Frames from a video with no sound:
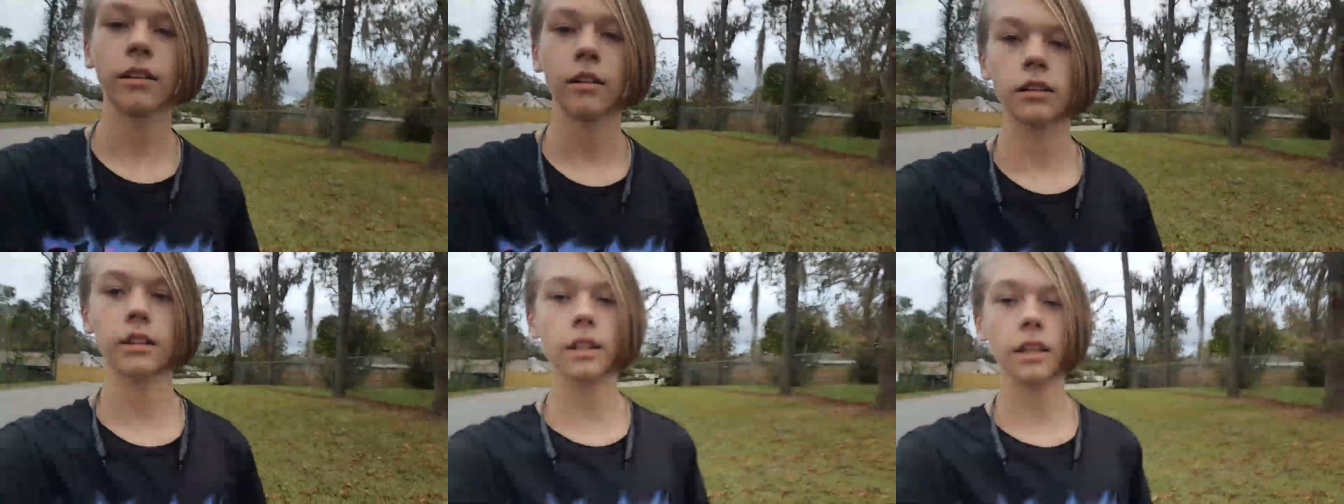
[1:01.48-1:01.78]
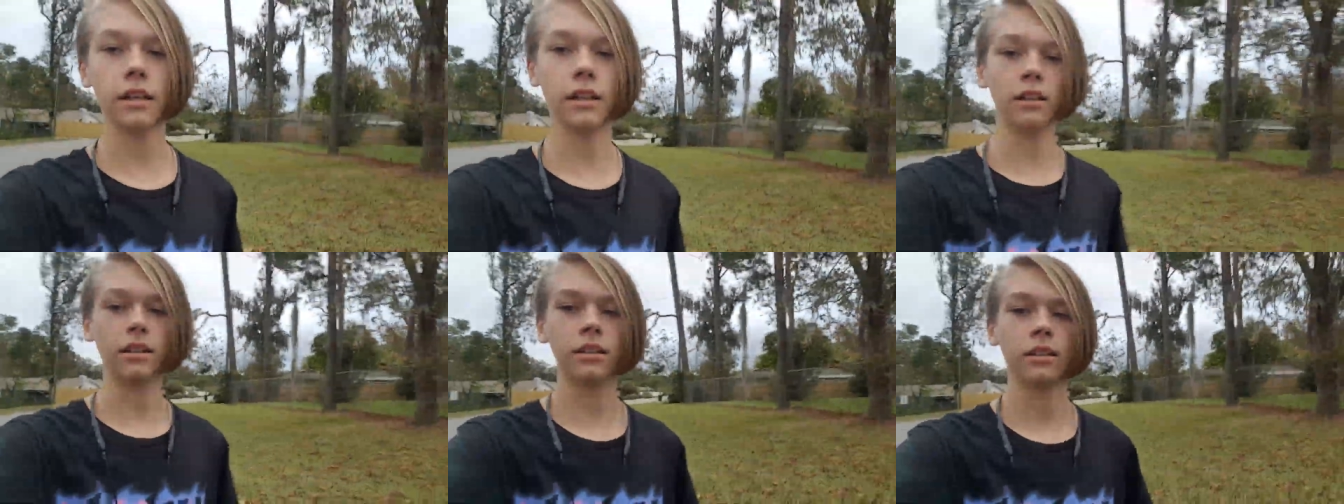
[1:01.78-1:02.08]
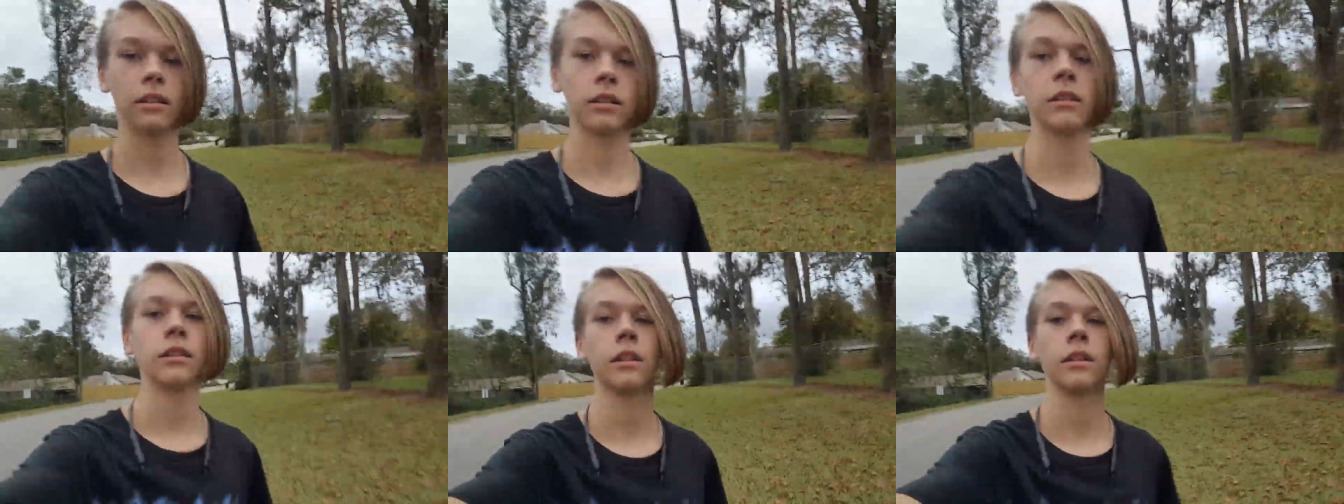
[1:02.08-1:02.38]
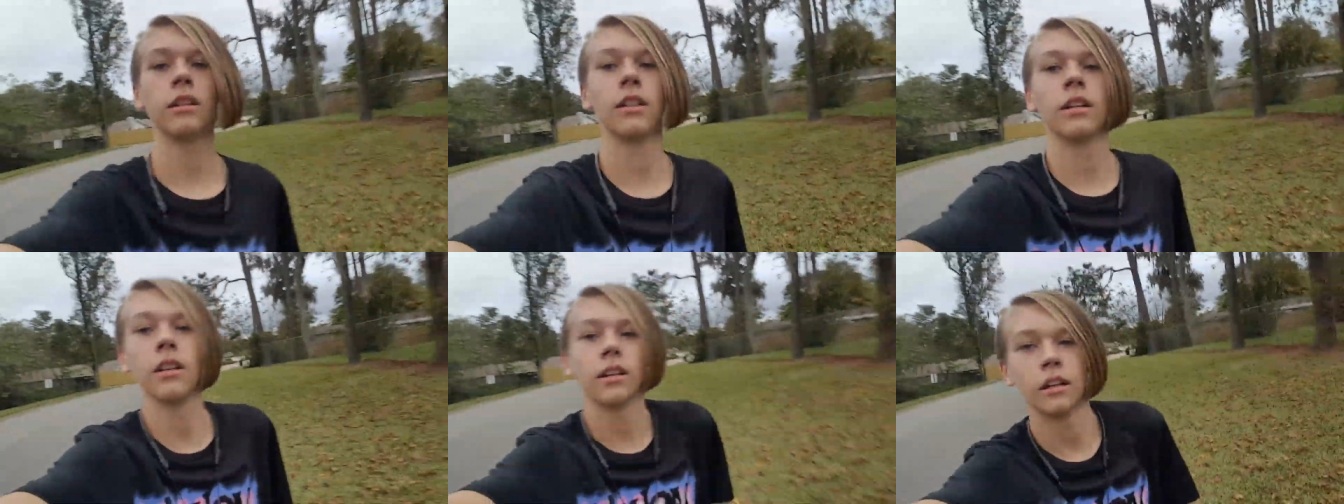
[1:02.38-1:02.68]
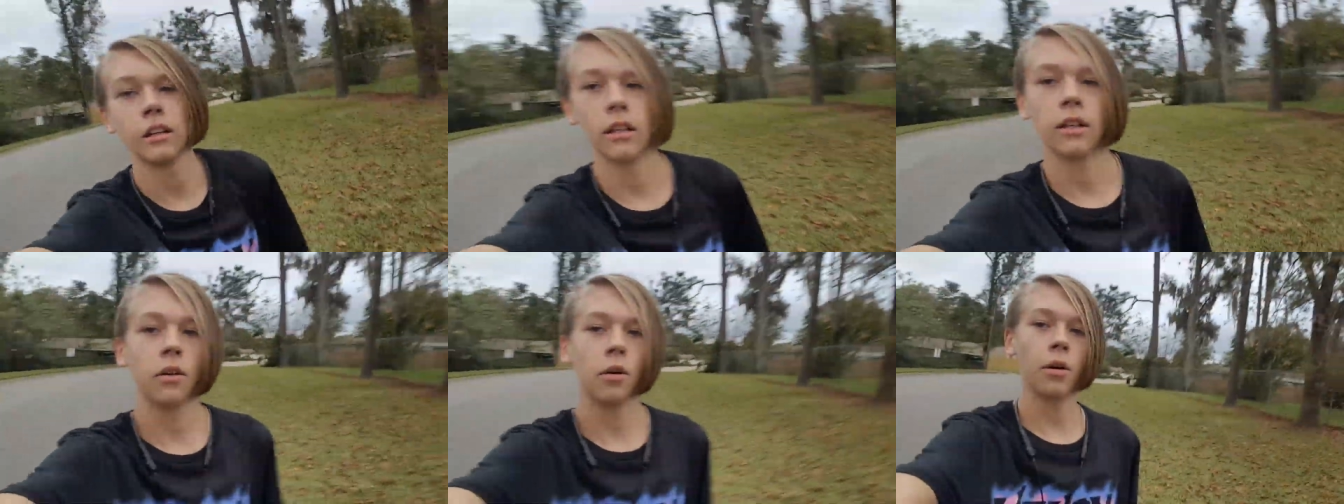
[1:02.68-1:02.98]
Just kind of
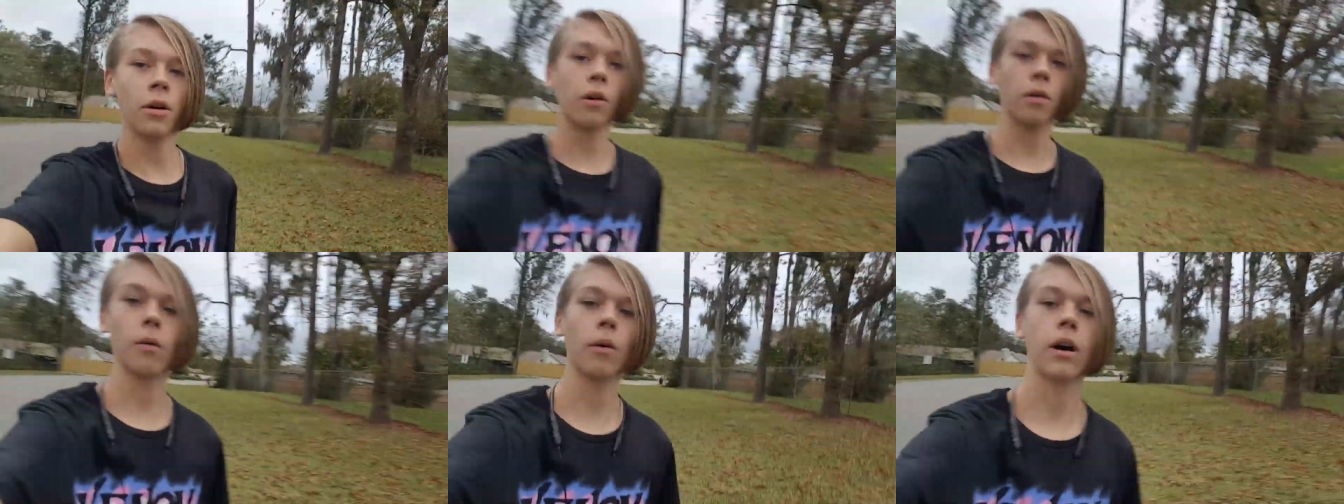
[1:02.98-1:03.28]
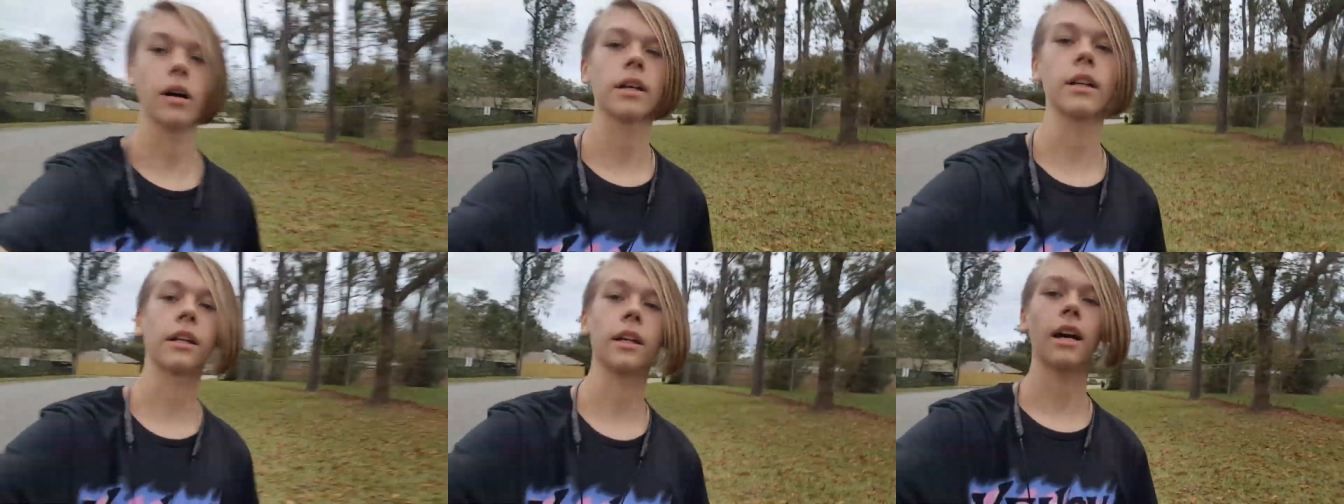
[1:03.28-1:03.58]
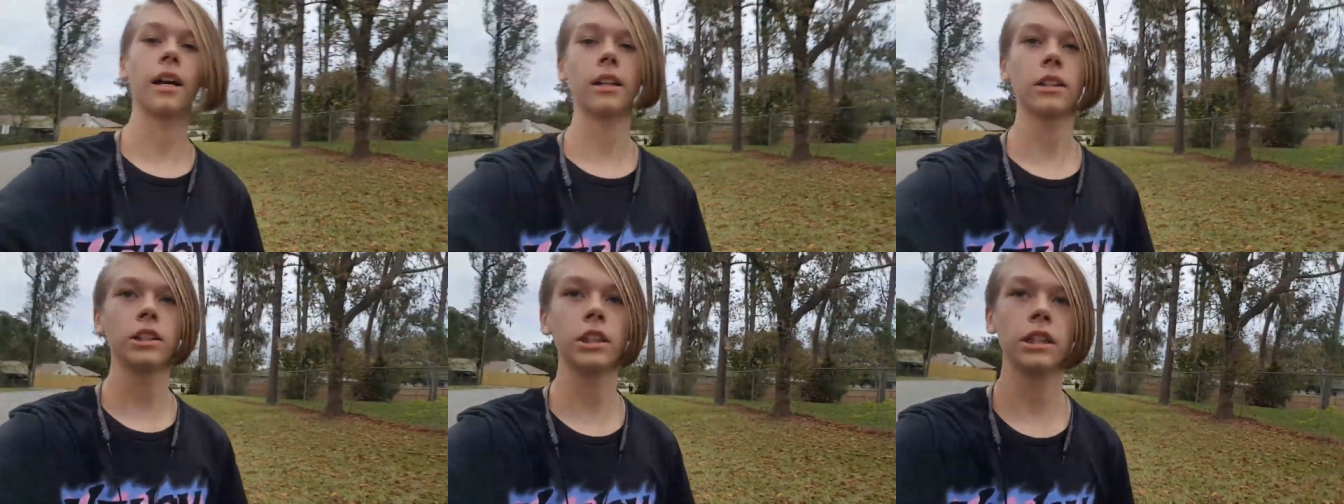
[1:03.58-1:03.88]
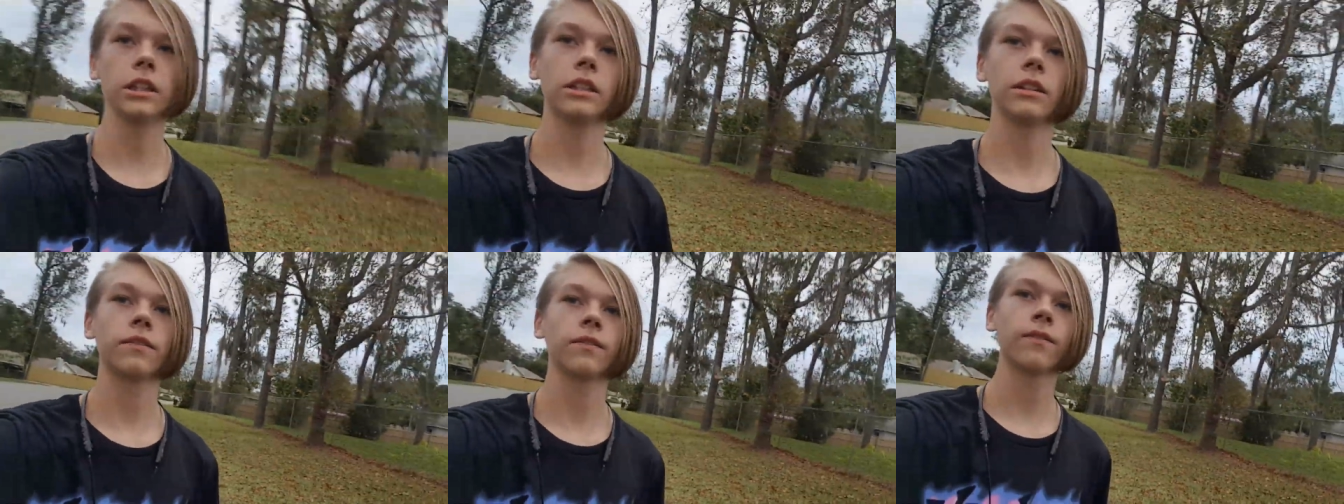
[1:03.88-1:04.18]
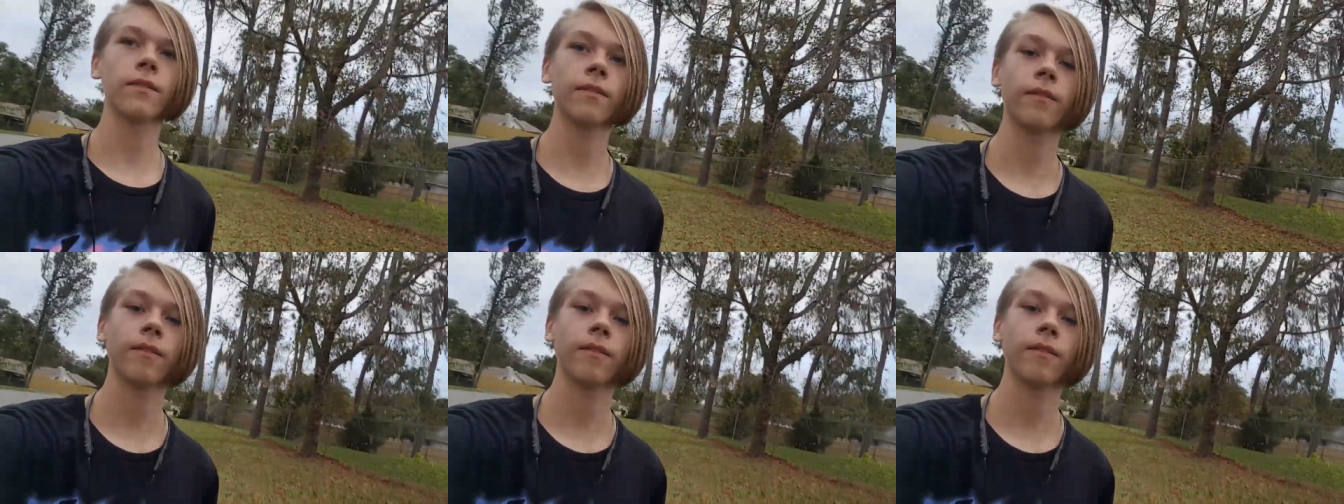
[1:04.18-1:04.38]
walking, kind of chilling.